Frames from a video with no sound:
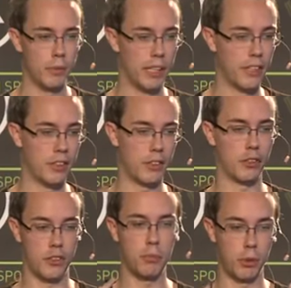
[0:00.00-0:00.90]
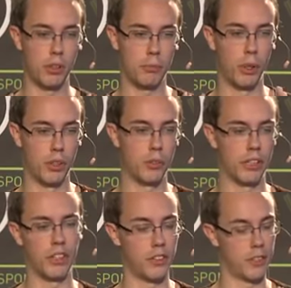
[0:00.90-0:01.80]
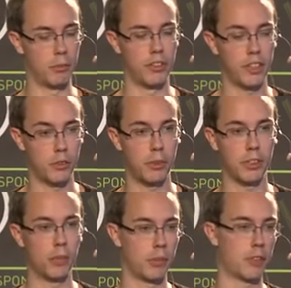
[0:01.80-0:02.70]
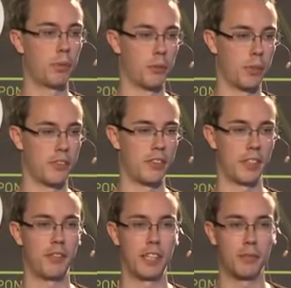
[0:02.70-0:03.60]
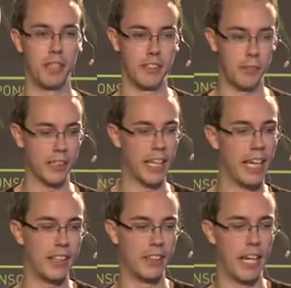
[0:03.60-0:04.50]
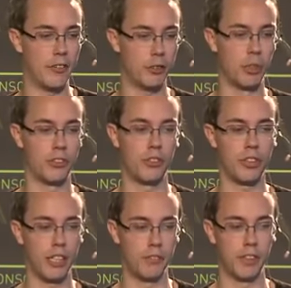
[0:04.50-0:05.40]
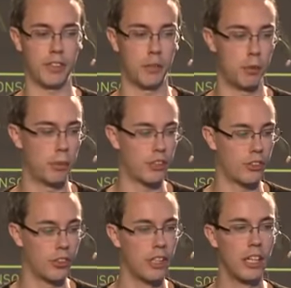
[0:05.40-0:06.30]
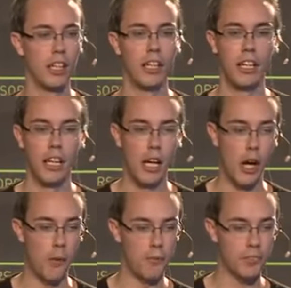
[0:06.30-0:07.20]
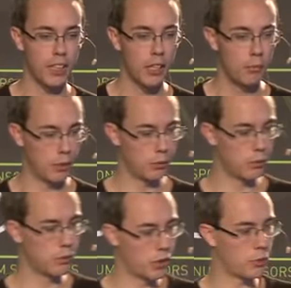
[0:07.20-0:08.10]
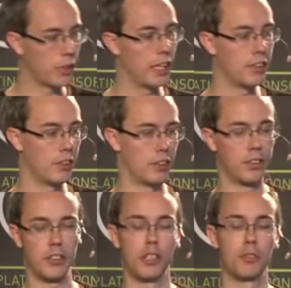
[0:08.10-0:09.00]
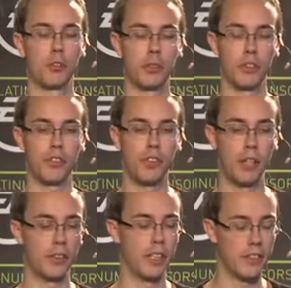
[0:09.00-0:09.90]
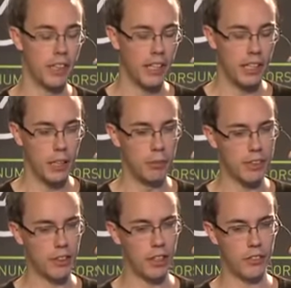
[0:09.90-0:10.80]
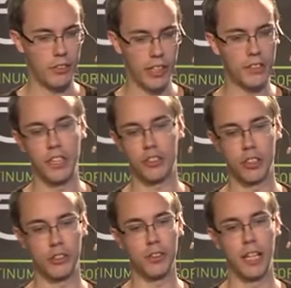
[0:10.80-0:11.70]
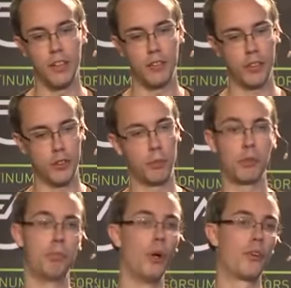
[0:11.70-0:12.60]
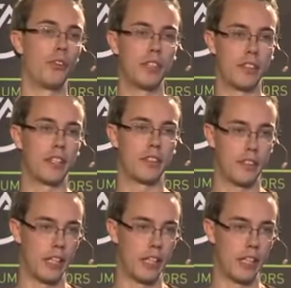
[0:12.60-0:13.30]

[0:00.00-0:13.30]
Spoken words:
and then it's a simple, well, not as simple, it's actually a pretty complex post-processing effect, but it's being added afterwards to try and fix up the picture. But once we added all these options, we also found that it makes a lot of sense actually to support both of these at the